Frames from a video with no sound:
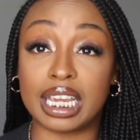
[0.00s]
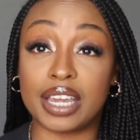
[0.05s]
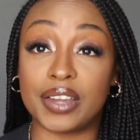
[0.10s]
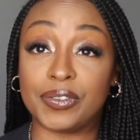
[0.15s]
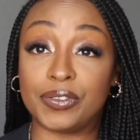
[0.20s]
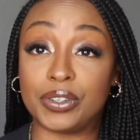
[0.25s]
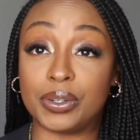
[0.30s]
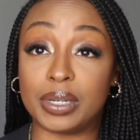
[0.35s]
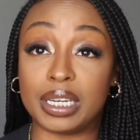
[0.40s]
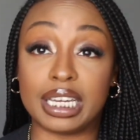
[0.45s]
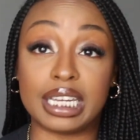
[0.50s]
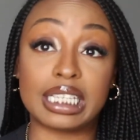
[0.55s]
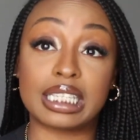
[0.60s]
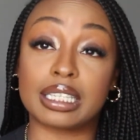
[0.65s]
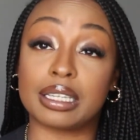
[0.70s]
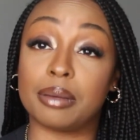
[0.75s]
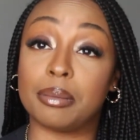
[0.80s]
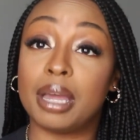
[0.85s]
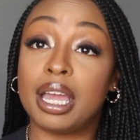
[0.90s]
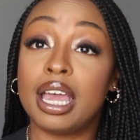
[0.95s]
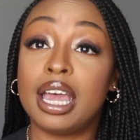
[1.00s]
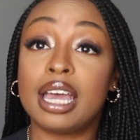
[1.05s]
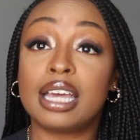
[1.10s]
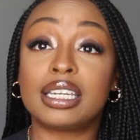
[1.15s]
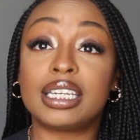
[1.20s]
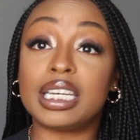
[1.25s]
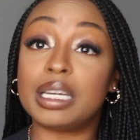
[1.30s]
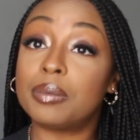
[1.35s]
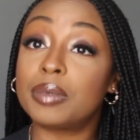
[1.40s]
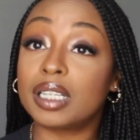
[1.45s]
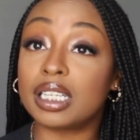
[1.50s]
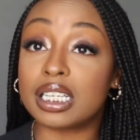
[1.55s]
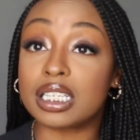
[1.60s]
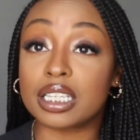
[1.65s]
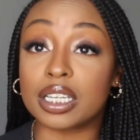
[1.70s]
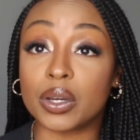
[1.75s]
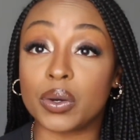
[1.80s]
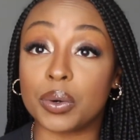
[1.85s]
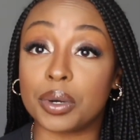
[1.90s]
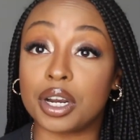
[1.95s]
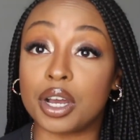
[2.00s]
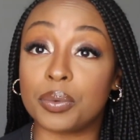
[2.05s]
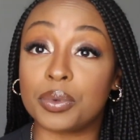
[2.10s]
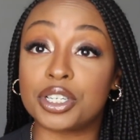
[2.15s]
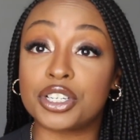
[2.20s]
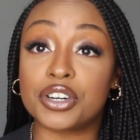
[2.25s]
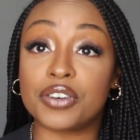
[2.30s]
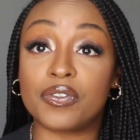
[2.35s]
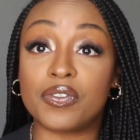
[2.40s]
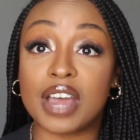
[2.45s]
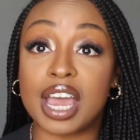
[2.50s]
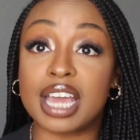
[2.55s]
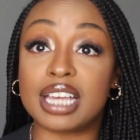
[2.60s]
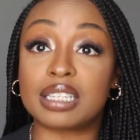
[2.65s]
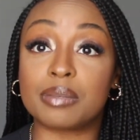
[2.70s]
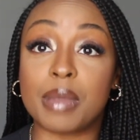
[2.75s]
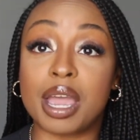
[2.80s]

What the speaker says: If you need some deep cleansing going on with your face,